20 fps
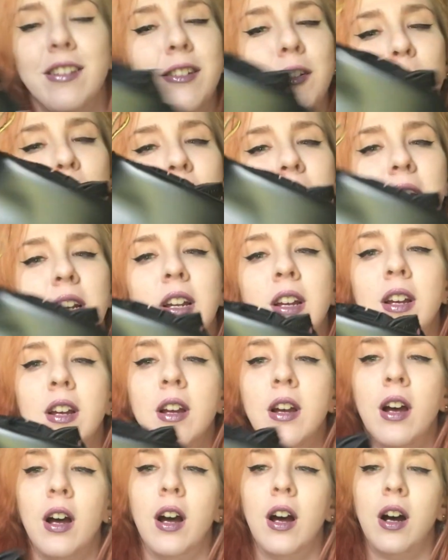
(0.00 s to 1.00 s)
a little bit,
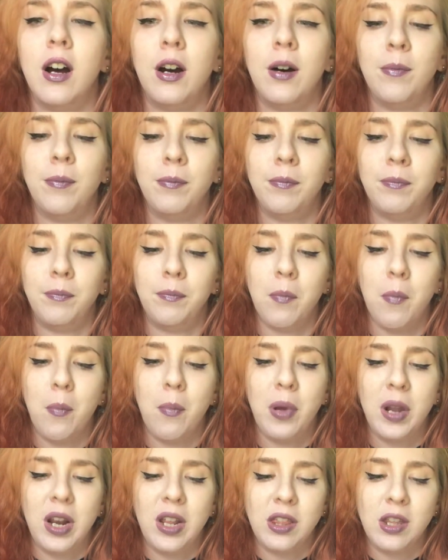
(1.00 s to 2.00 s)

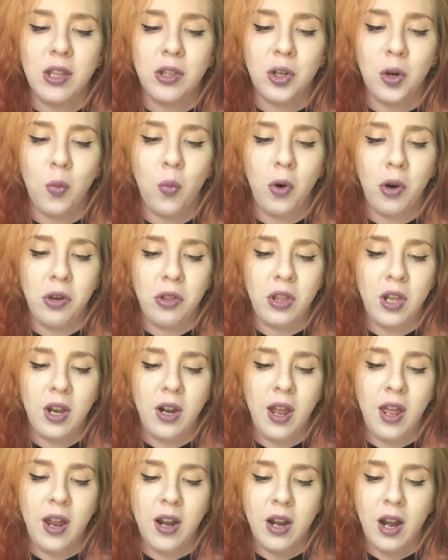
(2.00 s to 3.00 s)
but I think they're worth
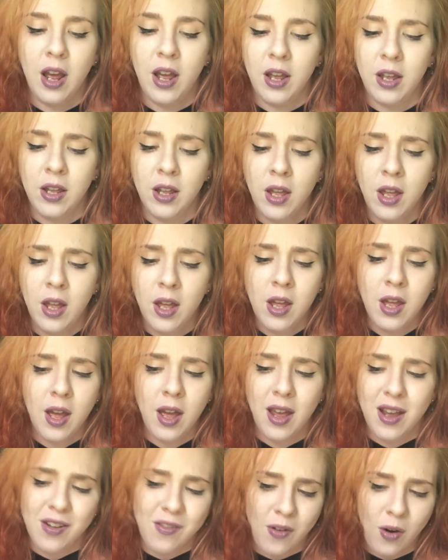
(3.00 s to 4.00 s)
it, and I
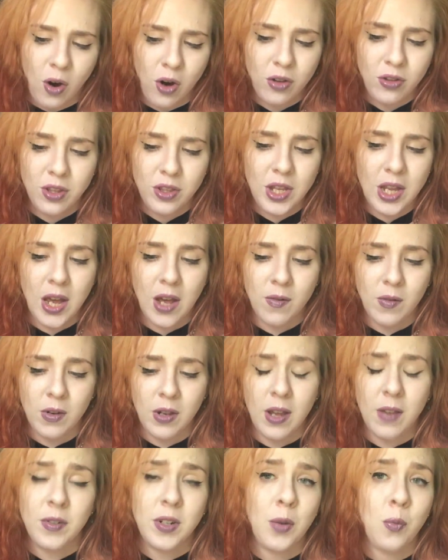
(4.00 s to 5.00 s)
have heard that they have a
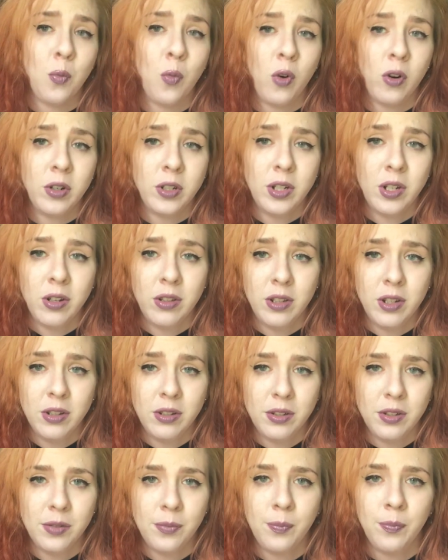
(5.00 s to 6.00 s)
lifetime warranty on
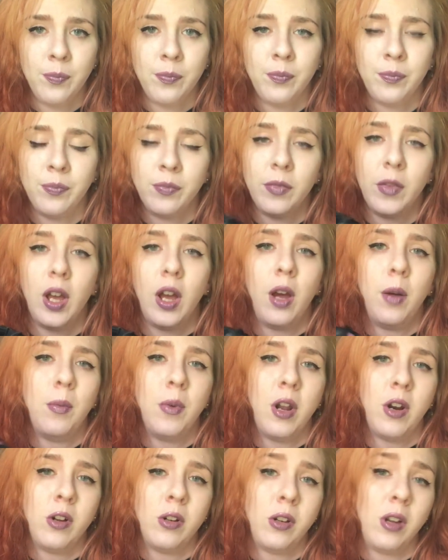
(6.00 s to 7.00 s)
these. I'm
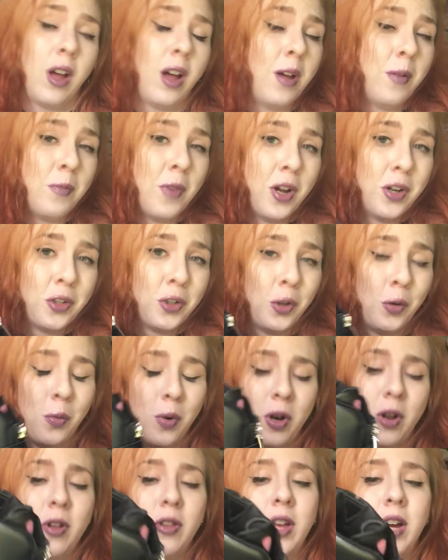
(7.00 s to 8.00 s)
not sure
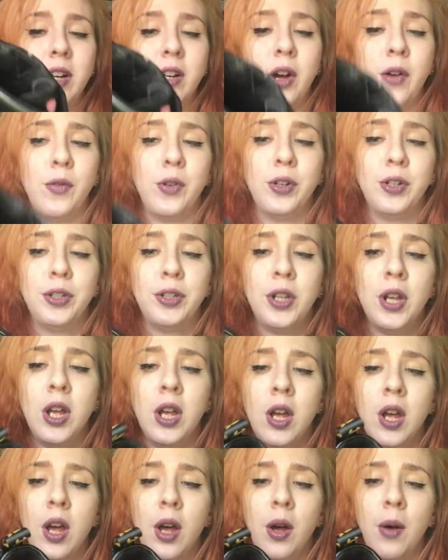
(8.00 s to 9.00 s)
what all that covers,
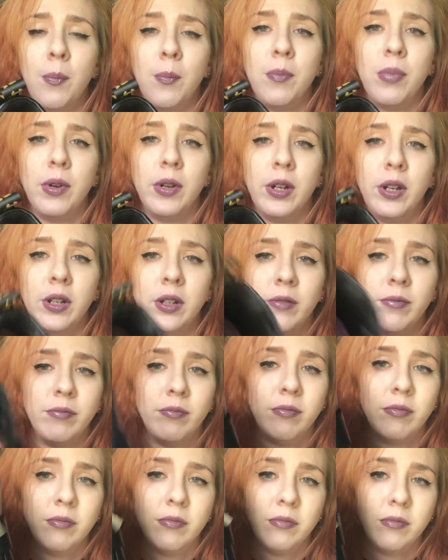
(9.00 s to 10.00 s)
but
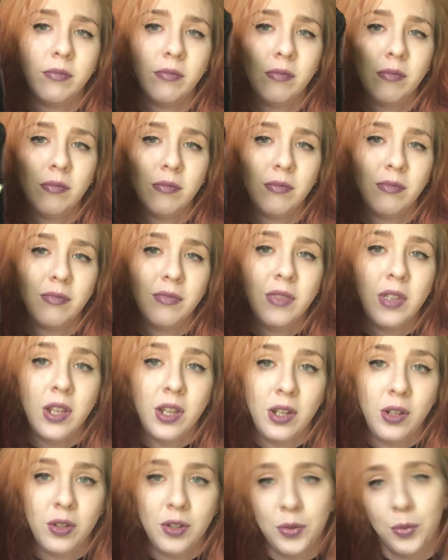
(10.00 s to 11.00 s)

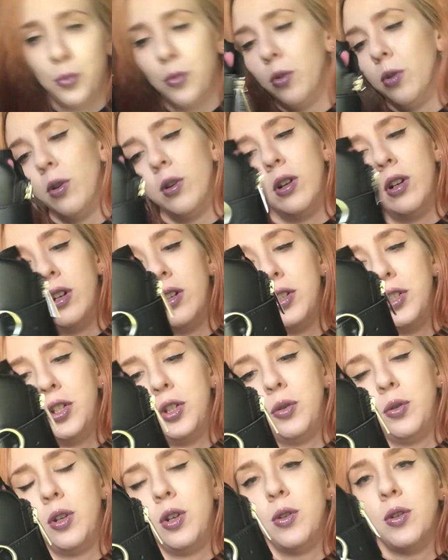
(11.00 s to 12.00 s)
these were
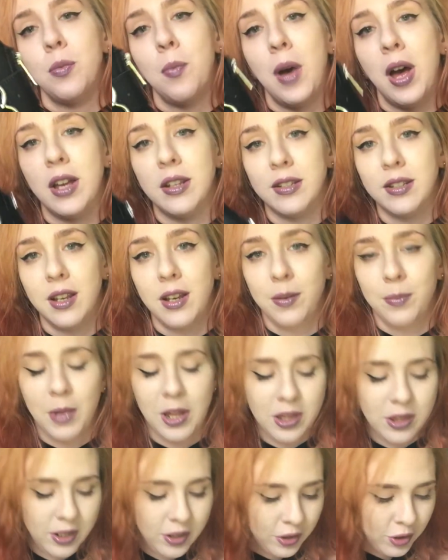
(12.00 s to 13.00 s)
too cute to pass up,
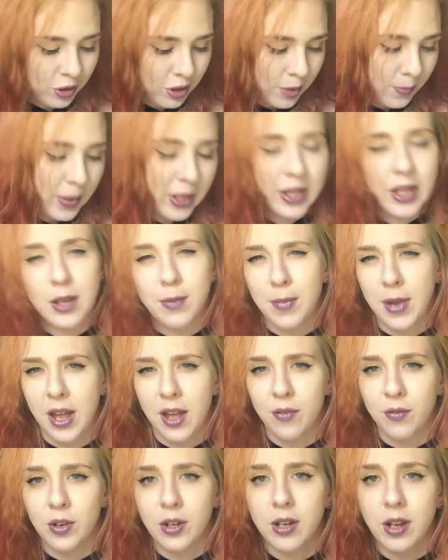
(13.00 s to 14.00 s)
and these are going to be like my
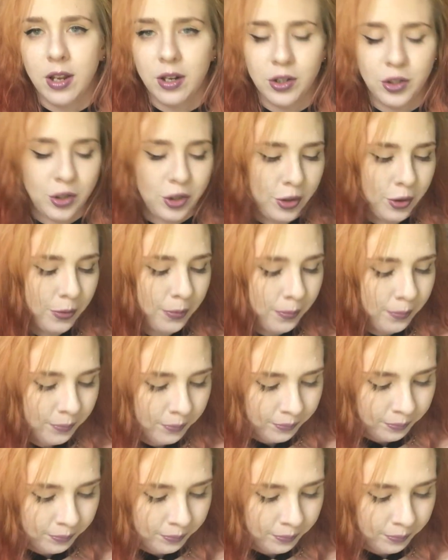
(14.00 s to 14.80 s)
everyday shoe.